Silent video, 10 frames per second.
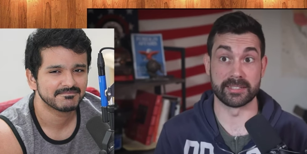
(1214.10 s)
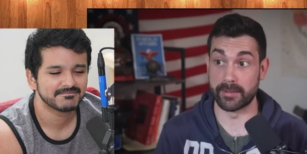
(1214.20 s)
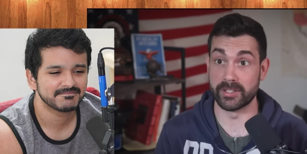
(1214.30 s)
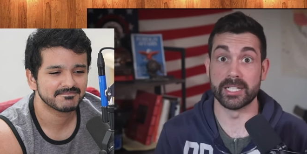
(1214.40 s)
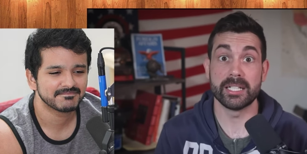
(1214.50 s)

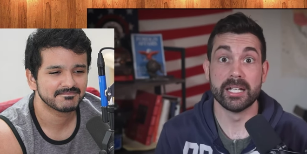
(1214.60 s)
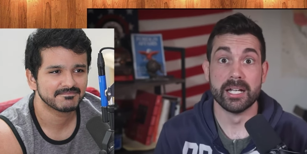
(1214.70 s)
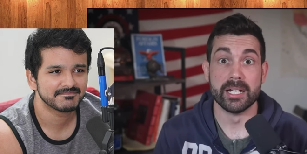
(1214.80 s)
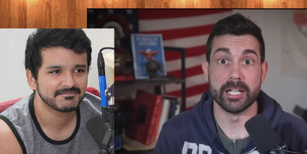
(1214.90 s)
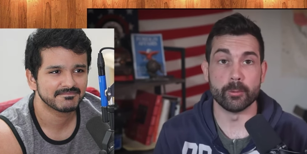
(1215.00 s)
Speaker 1: seventy.
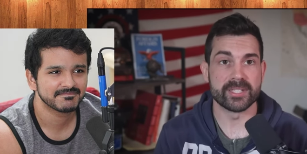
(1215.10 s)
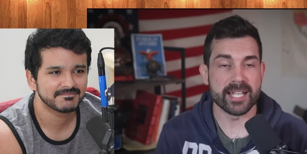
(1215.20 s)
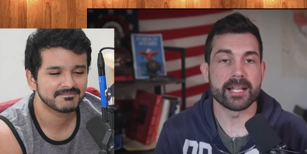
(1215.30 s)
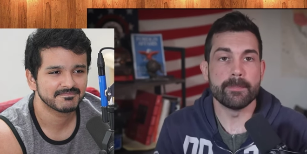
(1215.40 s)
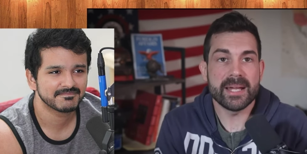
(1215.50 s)
It would
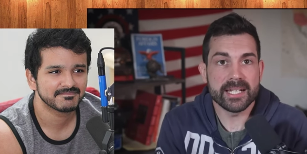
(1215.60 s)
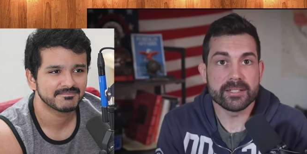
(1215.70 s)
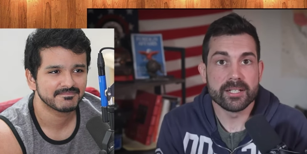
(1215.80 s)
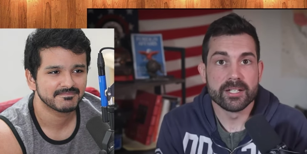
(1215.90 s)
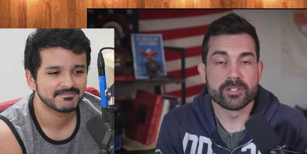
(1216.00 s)
take a minute
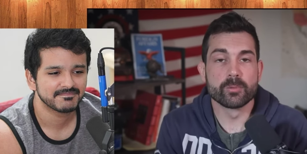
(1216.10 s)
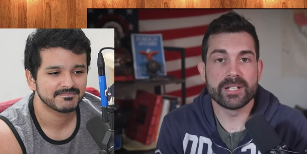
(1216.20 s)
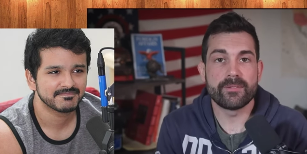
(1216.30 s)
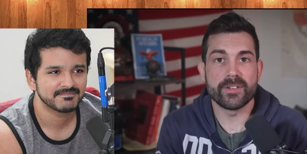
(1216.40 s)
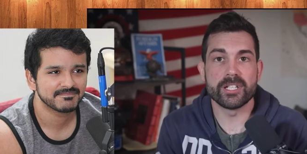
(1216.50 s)
to
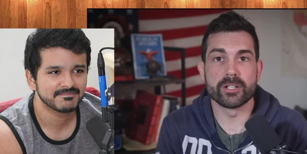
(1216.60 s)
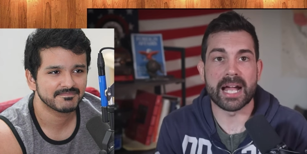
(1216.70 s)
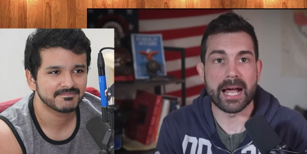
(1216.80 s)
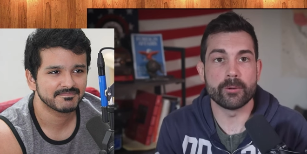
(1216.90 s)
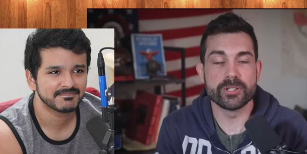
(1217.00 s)
refigure
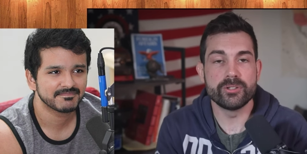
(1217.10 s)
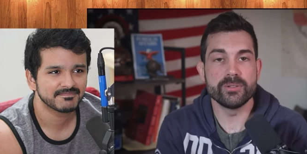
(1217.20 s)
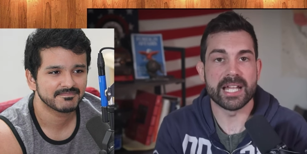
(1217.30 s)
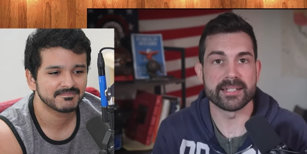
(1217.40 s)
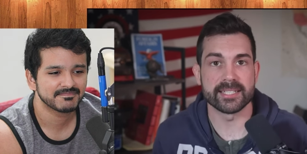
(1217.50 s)
how to do
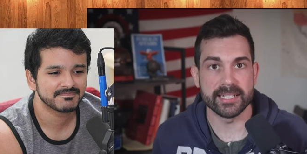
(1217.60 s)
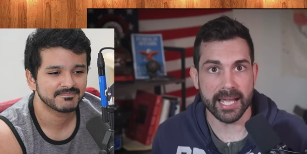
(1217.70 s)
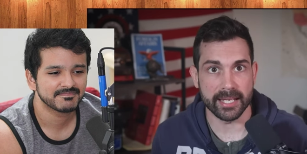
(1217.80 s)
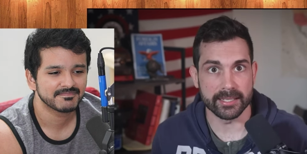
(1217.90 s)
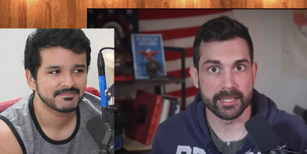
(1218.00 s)
that
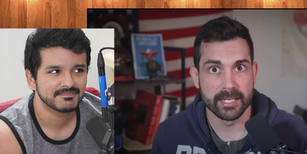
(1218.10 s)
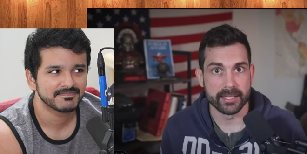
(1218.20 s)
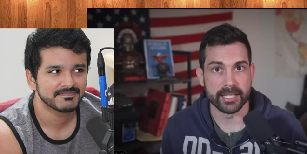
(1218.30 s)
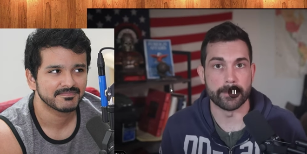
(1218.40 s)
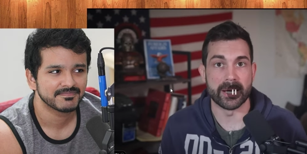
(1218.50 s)
today.
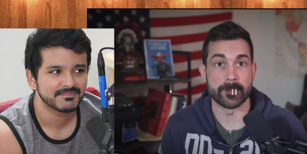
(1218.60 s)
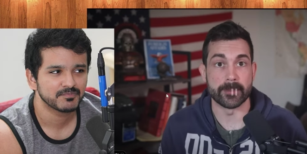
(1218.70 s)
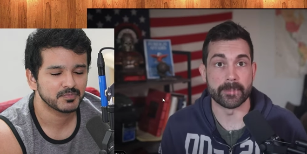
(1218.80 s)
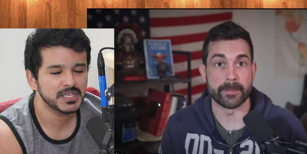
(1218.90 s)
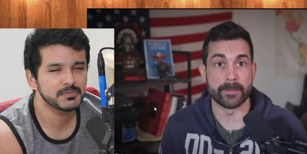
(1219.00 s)
That might...
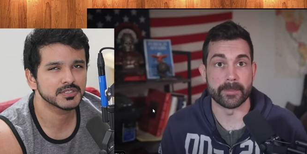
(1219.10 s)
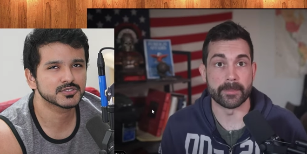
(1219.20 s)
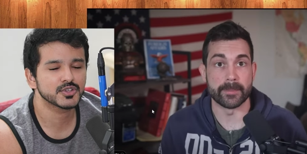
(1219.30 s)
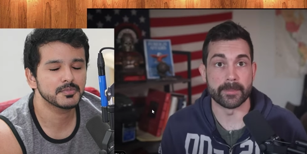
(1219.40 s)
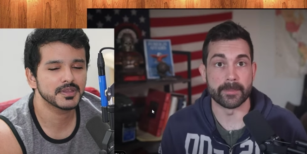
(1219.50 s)
People
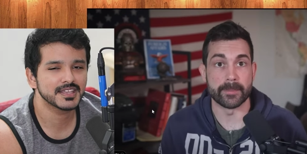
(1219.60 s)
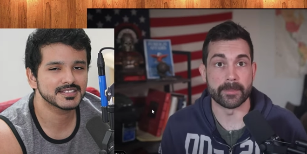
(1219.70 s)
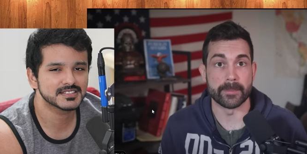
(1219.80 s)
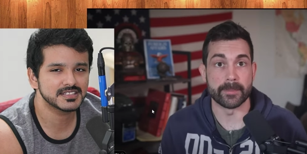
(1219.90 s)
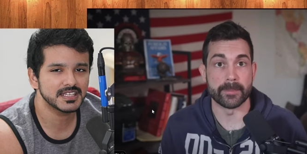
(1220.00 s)
stop
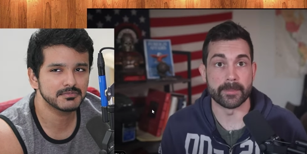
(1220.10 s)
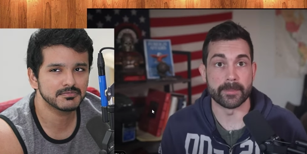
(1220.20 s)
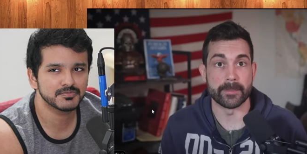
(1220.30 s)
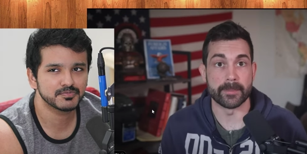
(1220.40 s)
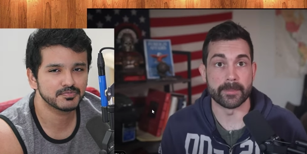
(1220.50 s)
making
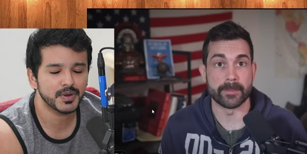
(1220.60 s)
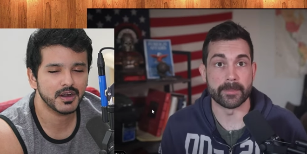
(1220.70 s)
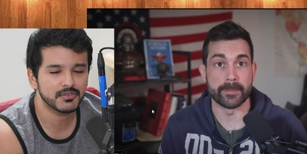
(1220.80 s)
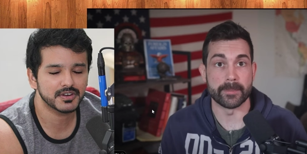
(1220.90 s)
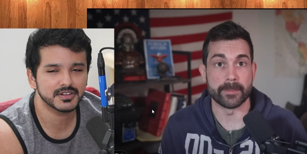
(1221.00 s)

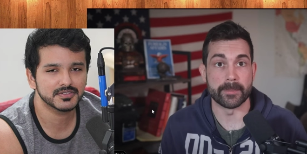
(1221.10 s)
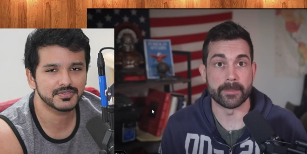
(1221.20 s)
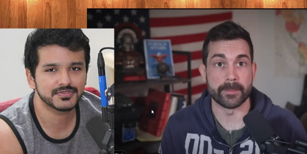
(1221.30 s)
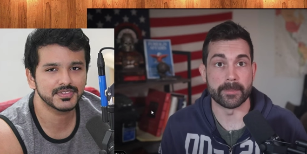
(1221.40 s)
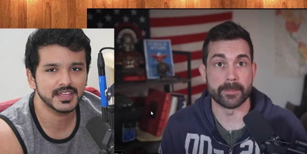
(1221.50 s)

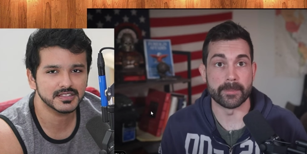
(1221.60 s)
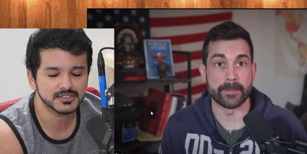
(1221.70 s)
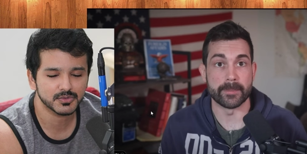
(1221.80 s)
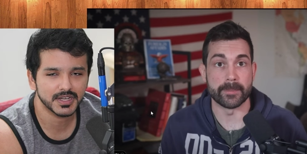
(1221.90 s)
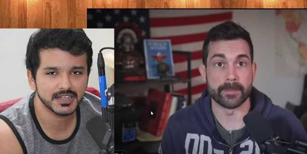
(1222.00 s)
Speaker 2: steam-powered
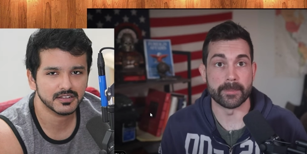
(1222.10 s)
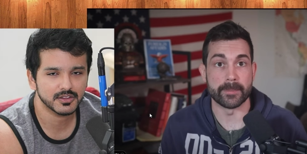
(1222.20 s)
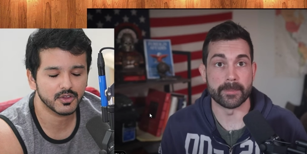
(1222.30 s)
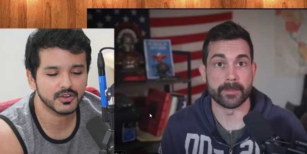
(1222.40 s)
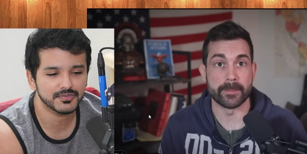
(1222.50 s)
things, right?
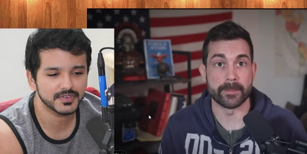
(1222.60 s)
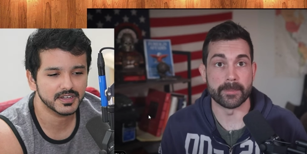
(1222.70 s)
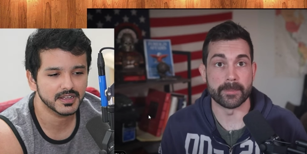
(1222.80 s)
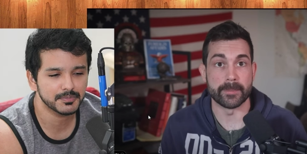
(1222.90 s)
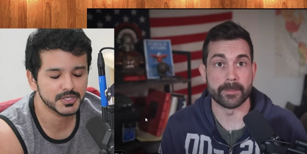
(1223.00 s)
A lot of
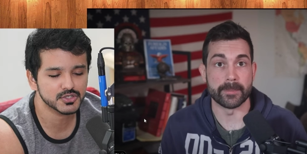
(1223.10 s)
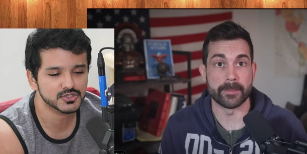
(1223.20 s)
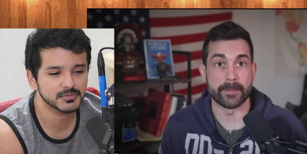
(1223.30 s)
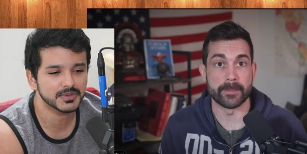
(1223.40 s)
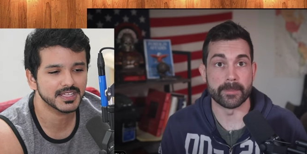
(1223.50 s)
it. I'm pretty
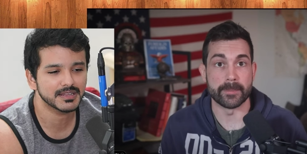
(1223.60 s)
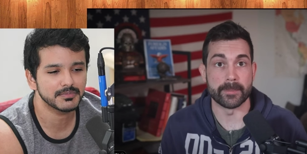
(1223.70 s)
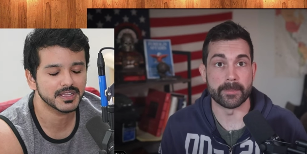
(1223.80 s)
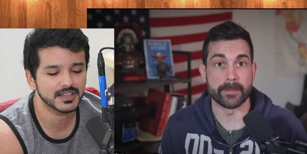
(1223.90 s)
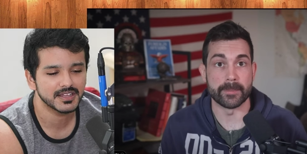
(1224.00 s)
sure somebody
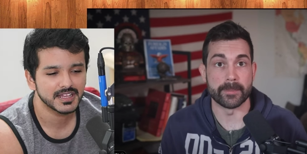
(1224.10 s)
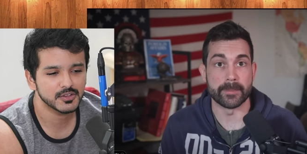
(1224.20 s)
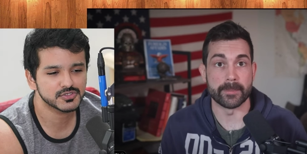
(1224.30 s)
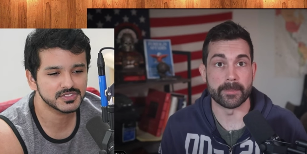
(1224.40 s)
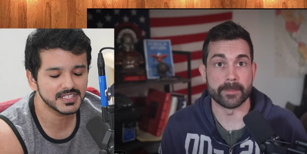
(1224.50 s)
can make a...
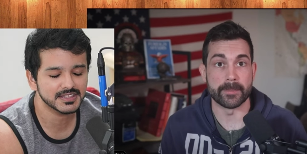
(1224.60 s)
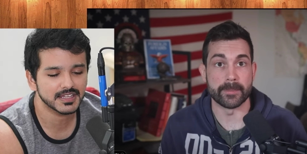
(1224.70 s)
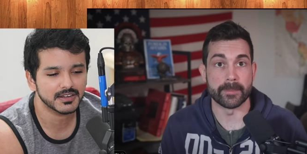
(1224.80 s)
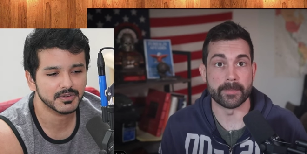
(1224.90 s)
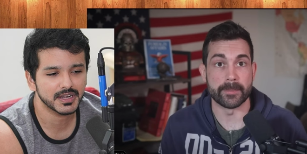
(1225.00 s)
I've
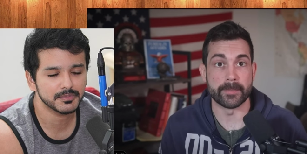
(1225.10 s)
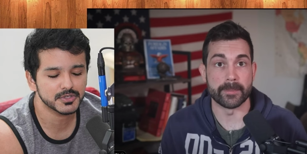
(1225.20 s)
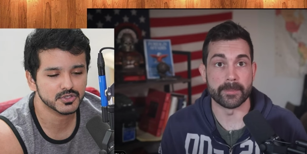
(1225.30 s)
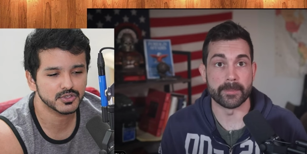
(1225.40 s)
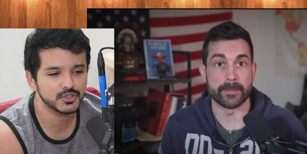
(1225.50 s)
seen that, right? I'm
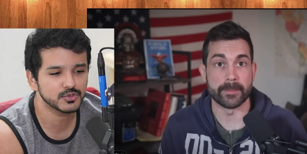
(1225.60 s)
pretty sure on